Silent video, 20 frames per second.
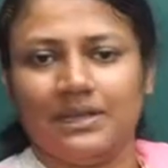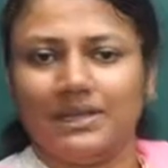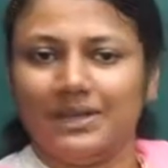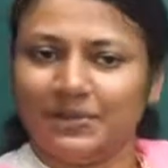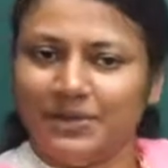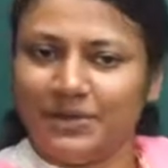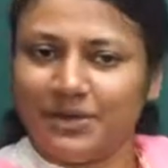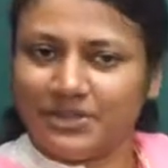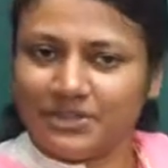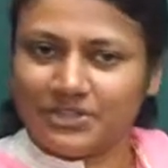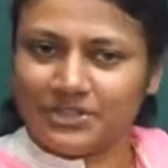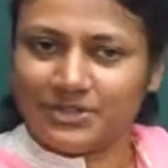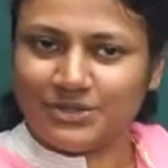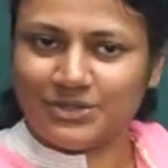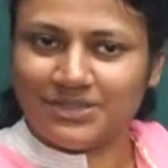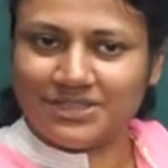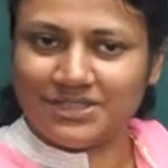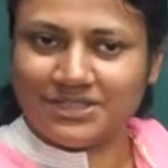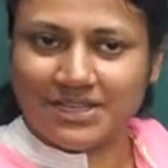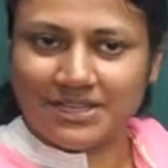Now you
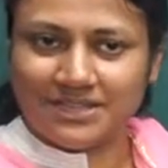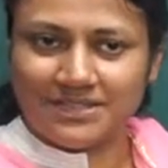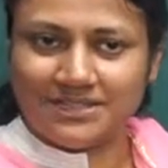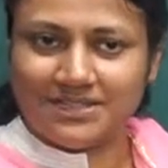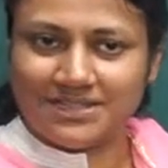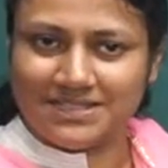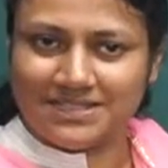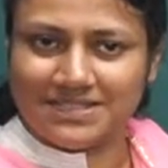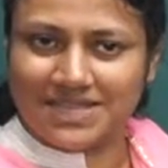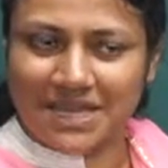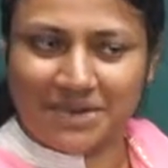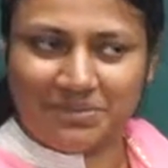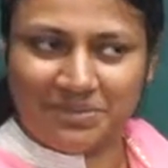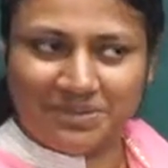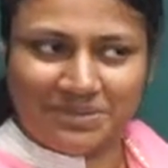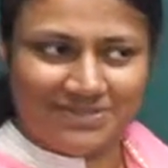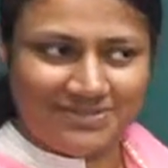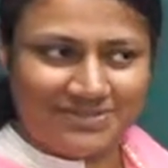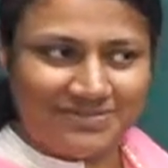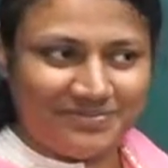understood this, this chapter.